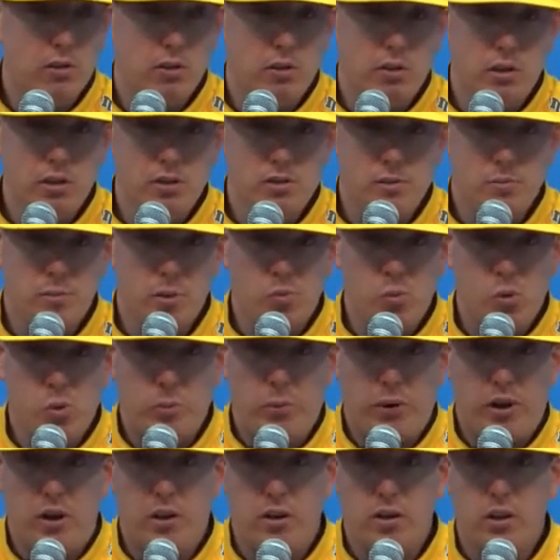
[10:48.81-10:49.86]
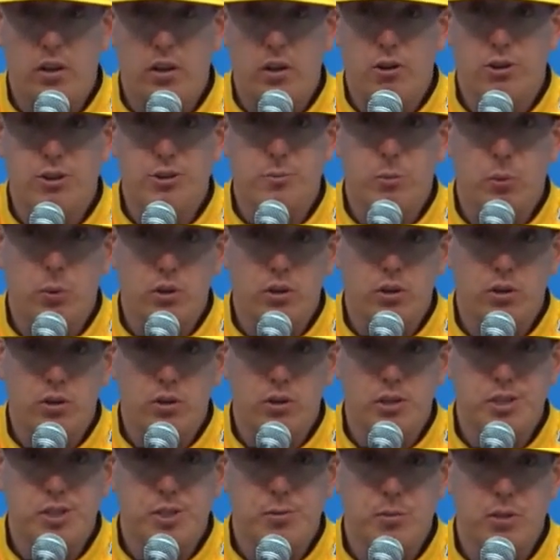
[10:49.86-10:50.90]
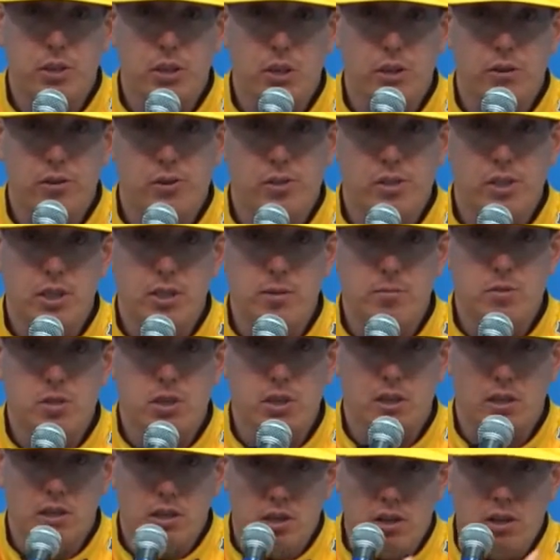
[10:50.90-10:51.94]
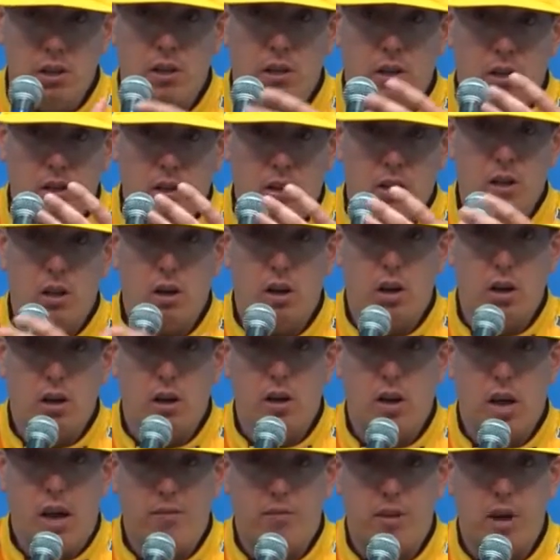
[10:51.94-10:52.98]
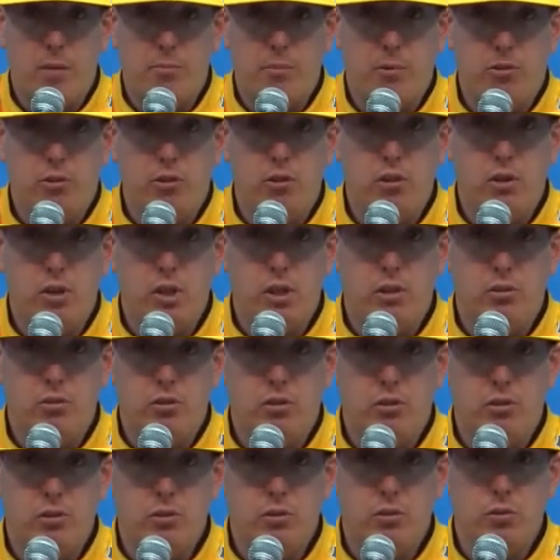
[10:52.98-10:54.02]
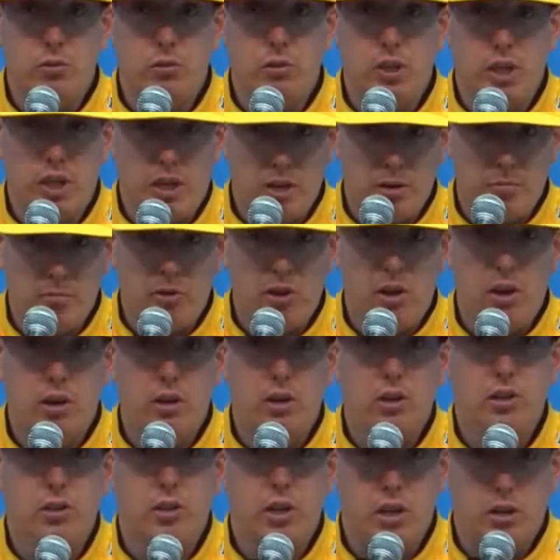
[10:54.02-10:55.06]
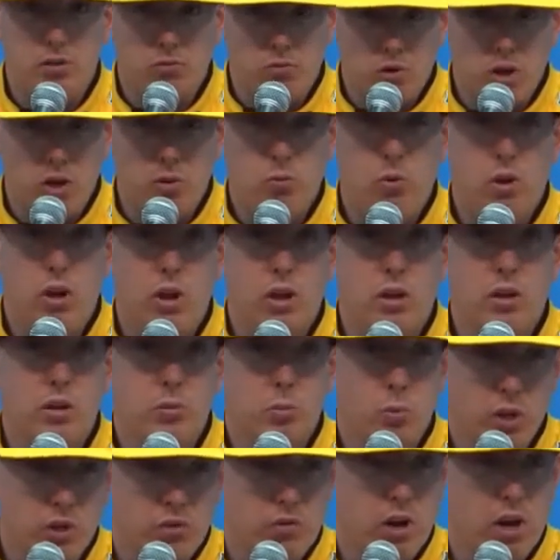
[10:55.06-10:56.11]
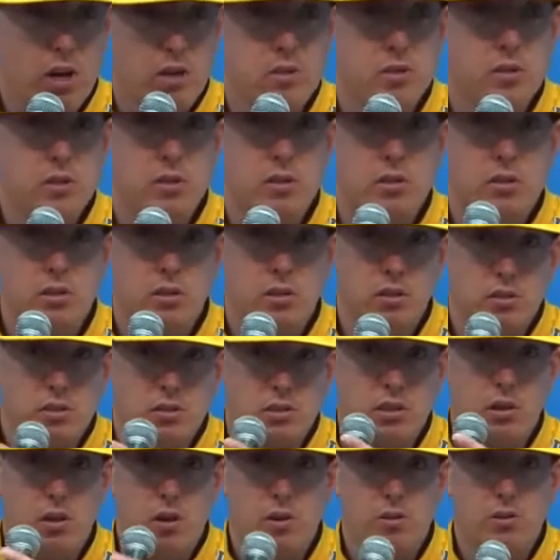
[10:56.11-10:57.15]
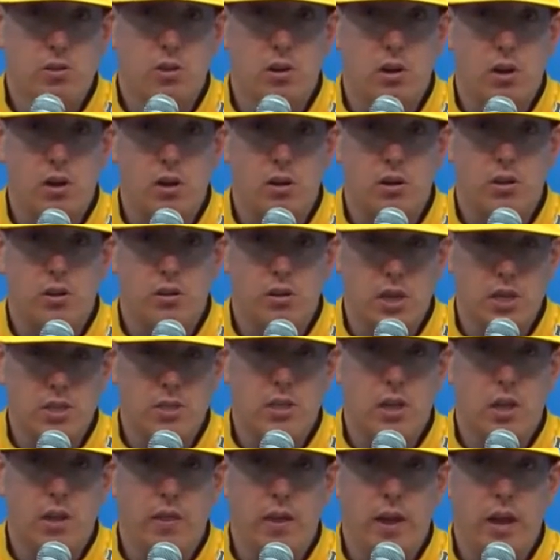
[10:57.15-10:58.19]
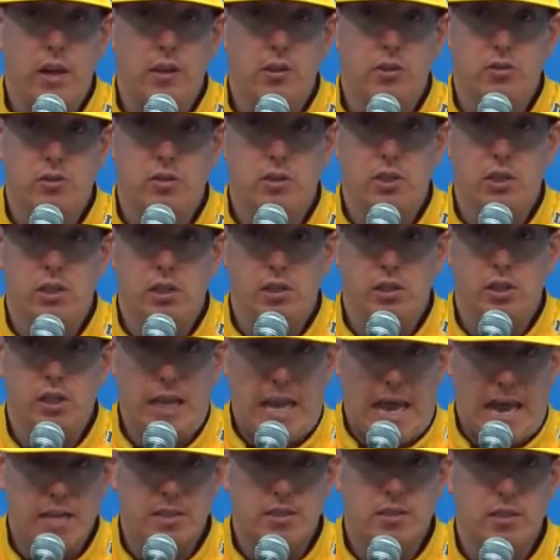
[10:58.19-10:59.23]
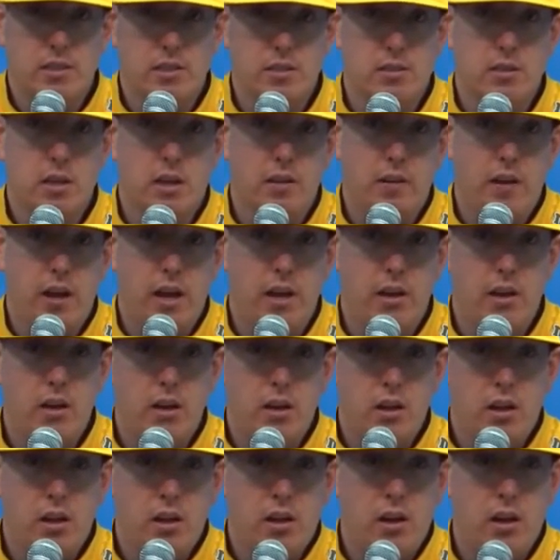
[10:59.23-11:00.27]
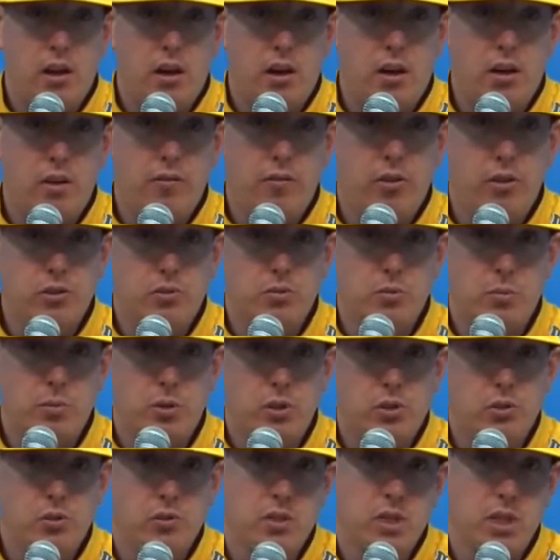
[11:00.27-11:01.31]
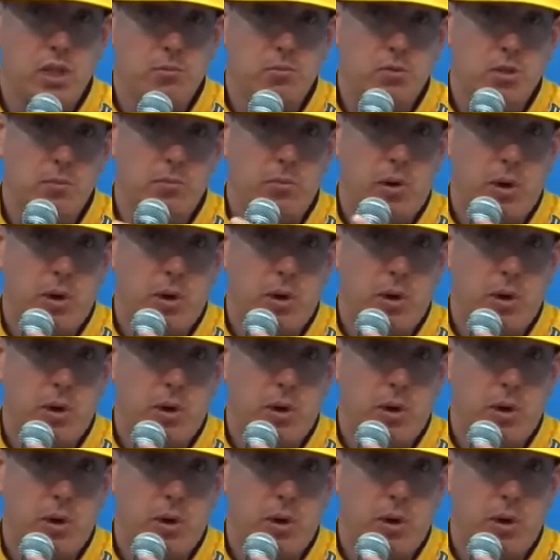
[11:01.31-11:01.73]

there needs to be more parity in our sport. There needs to be other teams that have the opportunity to get up there and run well and win races. And you see RCR has done that. You see Ganassi has done that. Those would be two teams that